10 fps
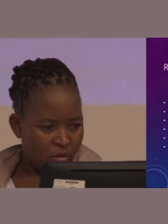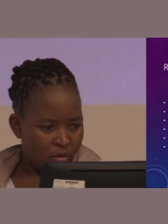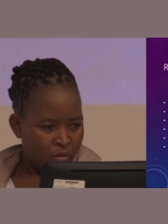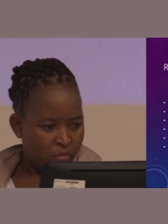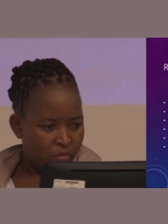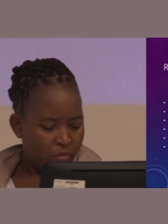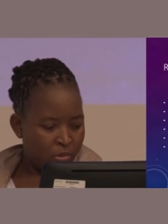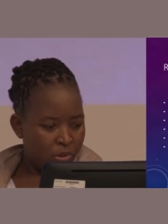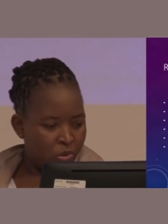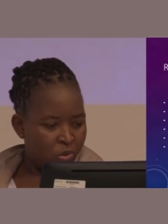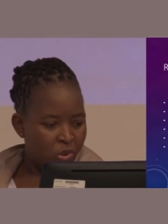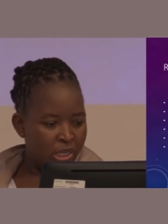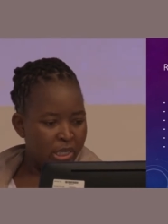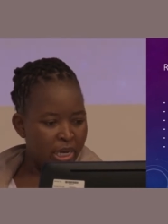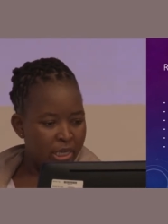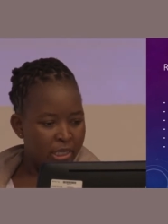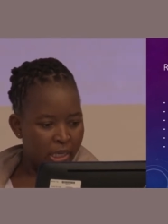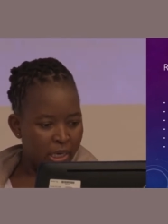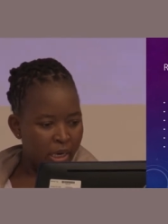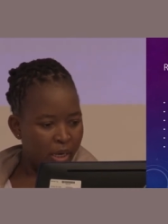um, um
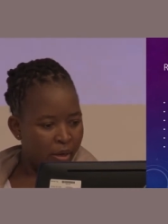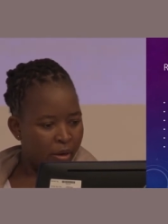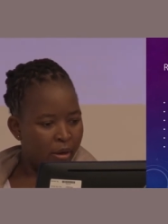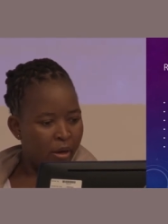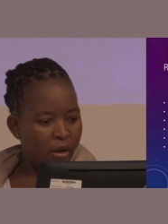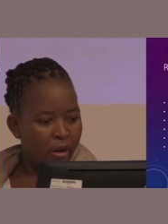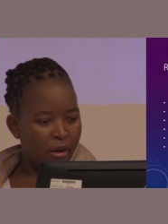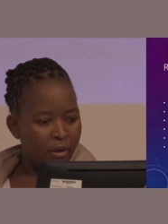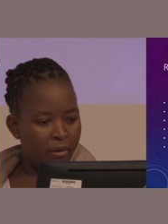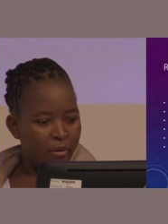2018, uh, the